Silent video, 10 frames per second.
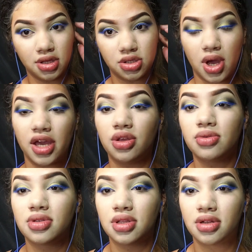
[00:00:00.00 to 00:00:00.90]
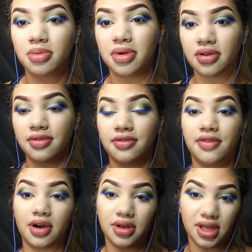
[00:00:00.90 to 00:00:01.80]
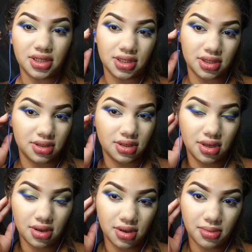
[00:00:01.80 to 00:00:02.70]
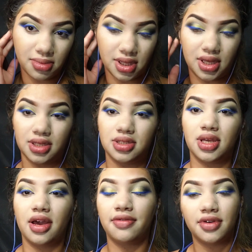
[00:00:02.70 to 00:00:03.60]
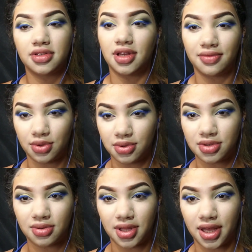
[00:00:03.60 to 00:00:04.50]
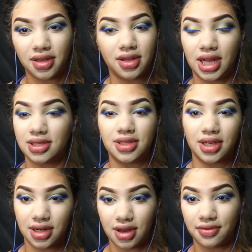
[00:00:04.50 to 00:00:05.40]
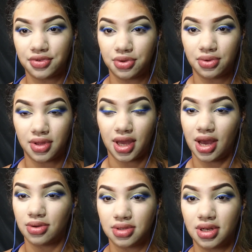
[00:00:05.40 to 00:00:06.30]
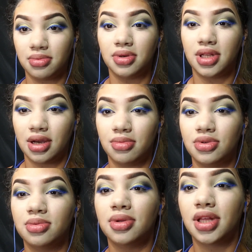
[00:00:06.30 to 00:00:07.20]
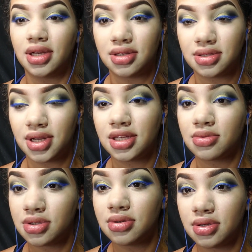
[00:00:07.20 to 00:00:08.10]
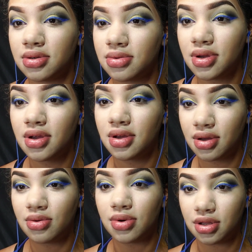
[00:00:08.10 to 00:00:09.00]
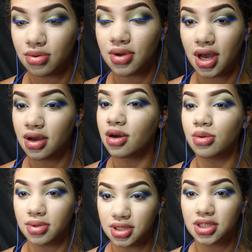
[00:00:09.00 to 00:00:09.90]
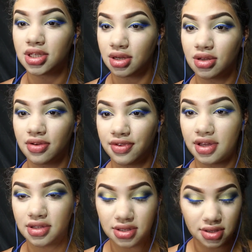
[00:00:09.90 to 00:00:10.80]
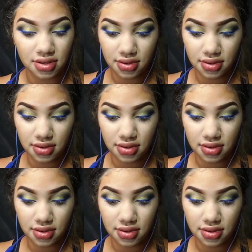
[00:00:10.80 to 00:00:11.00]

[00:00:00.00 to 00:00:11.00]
So I used a little bit of foundation because I first off knew it was too light, and I second off knew that I was gonna put down multiple layers. So that's what you do when you got a whole bunch of shit on your face.